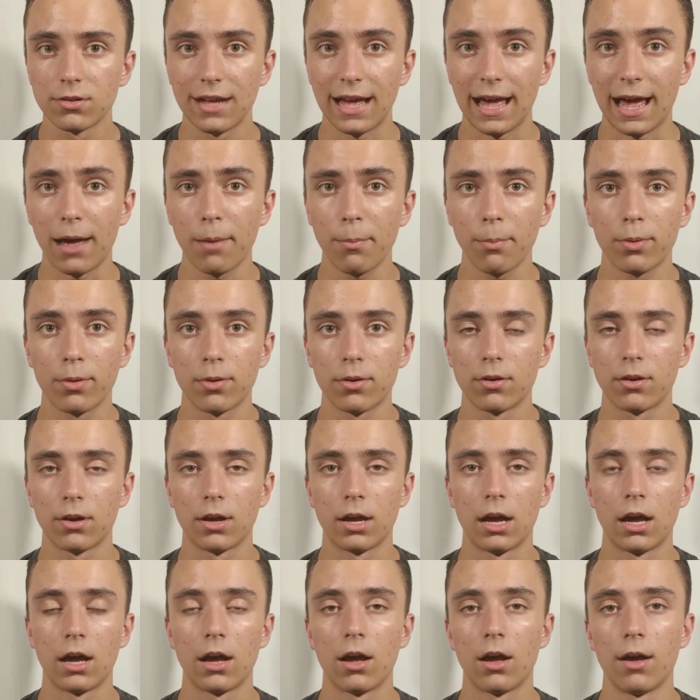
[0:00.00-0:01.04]
app.
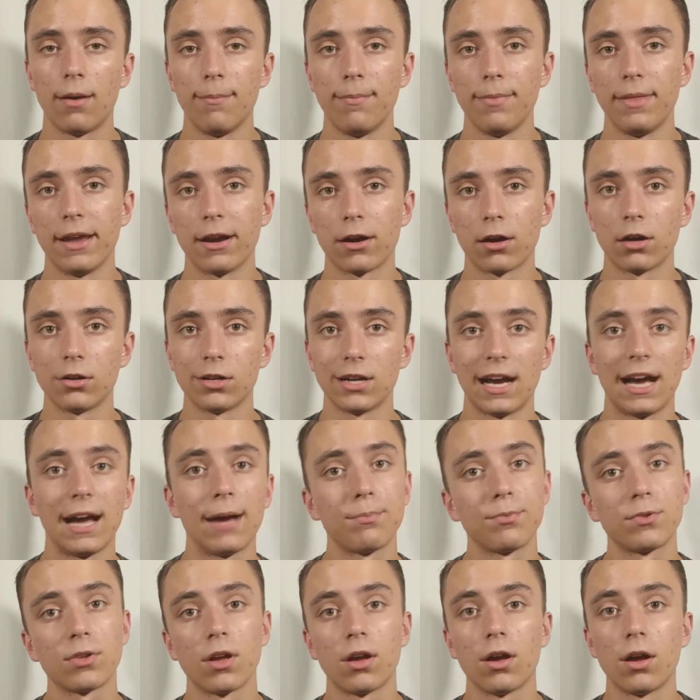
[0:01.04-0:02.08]
There are
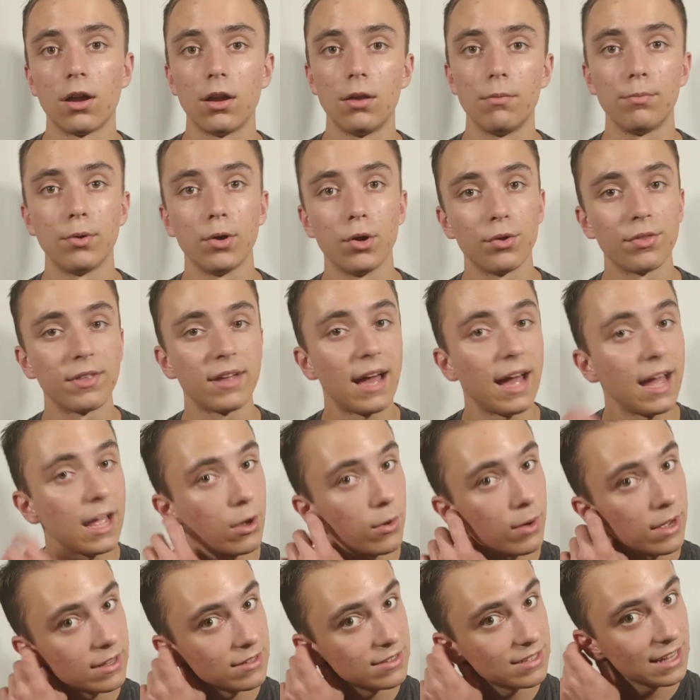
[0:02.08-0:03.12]
apps on both
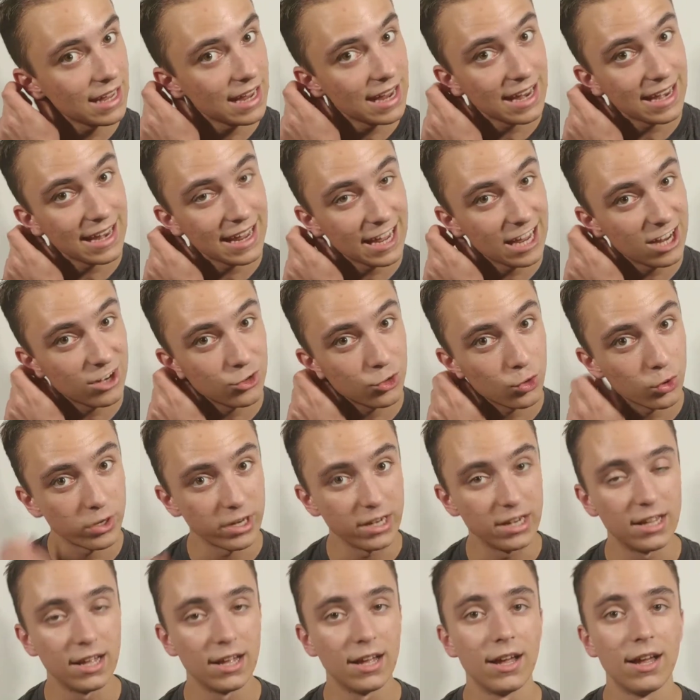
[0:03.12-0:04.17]
iOS and
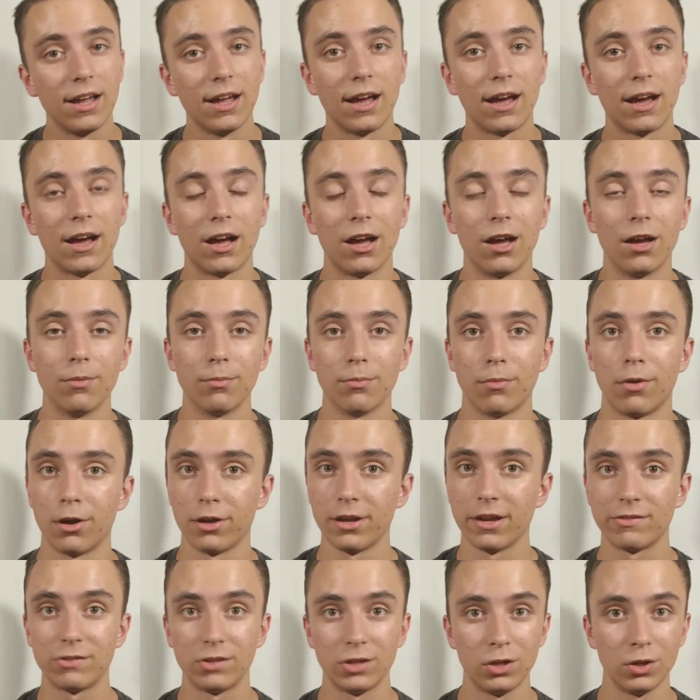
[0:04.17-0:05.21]
Android. All you
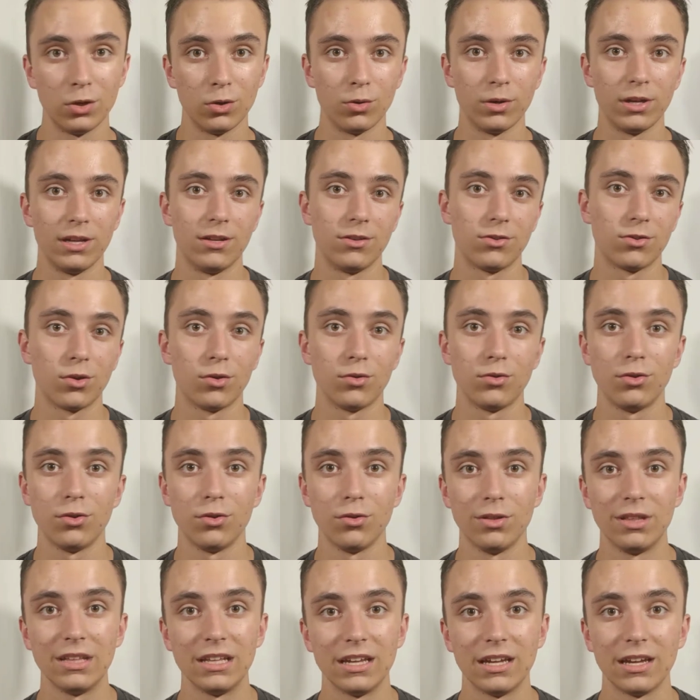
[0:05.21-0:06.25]
have to do is go
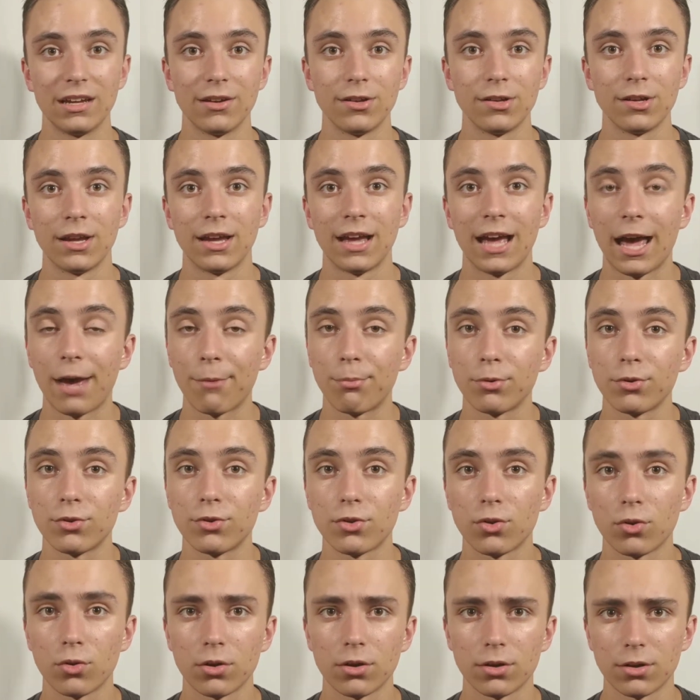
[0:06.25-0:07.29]
to the Apple
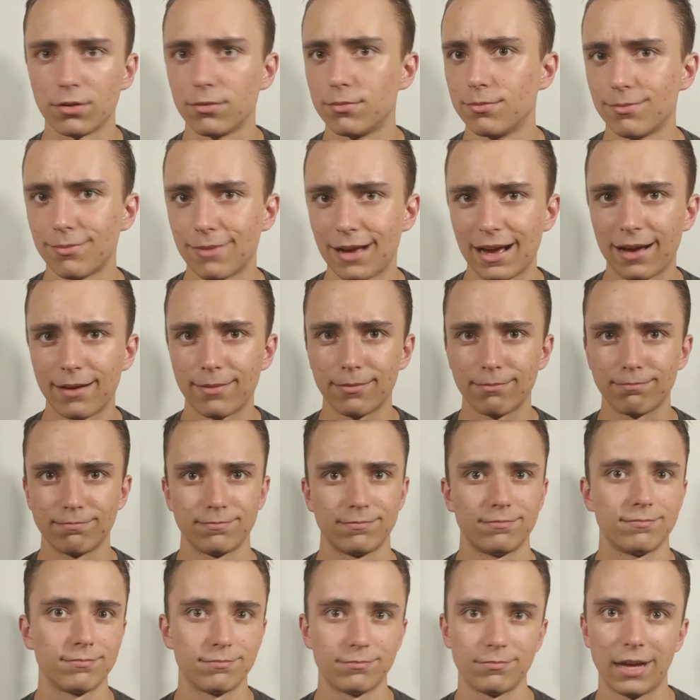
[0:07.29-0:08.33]
Store or
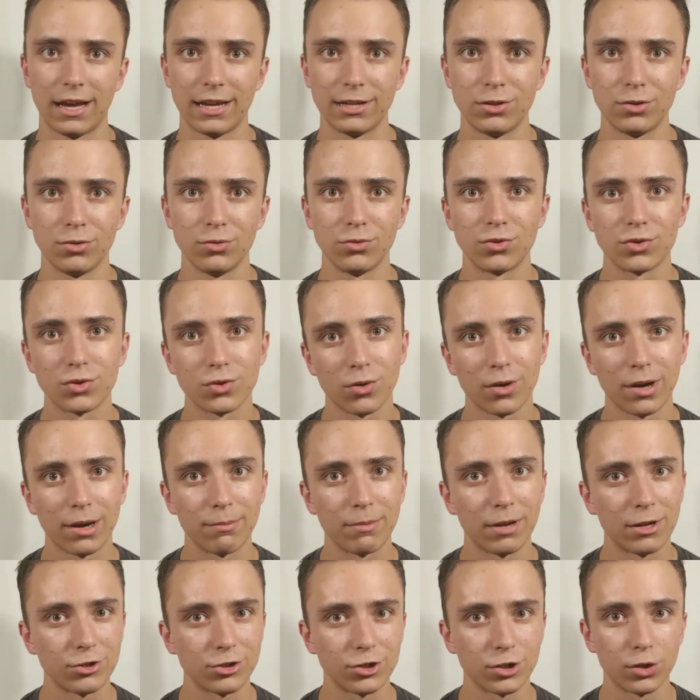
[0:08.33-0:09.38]
iTunes Store. I'm
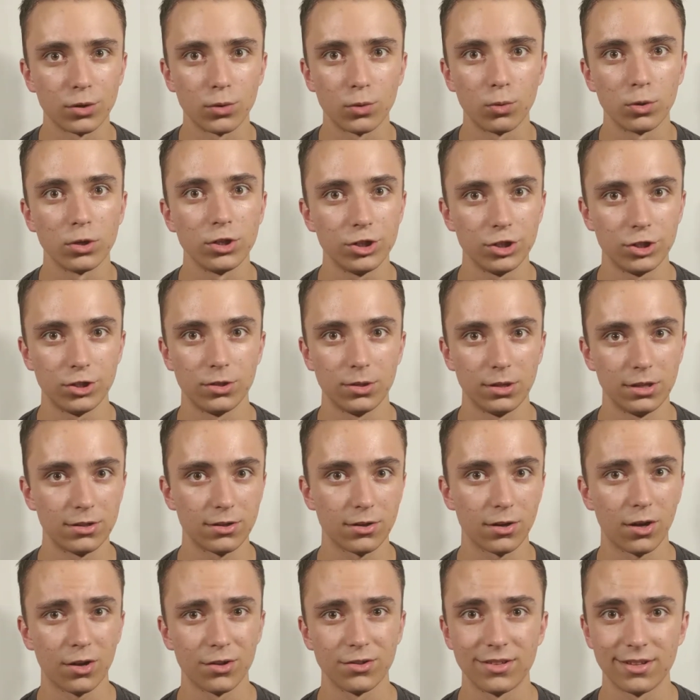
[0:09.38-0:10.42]
not sure which it's
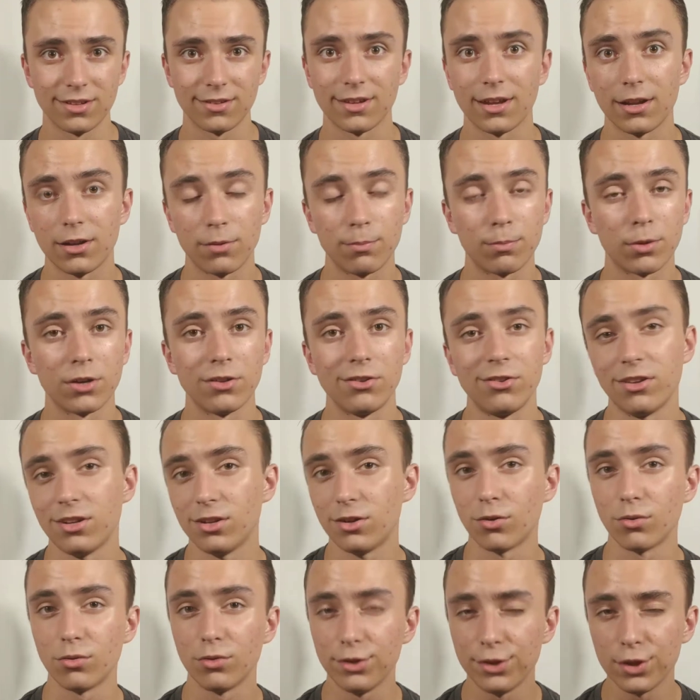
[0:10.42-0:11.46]
called since I personally
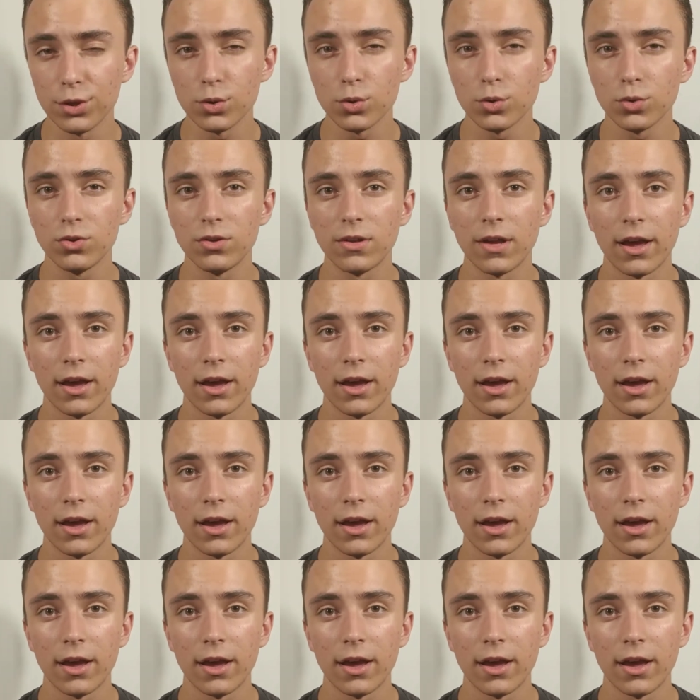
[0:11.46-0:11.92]
don't use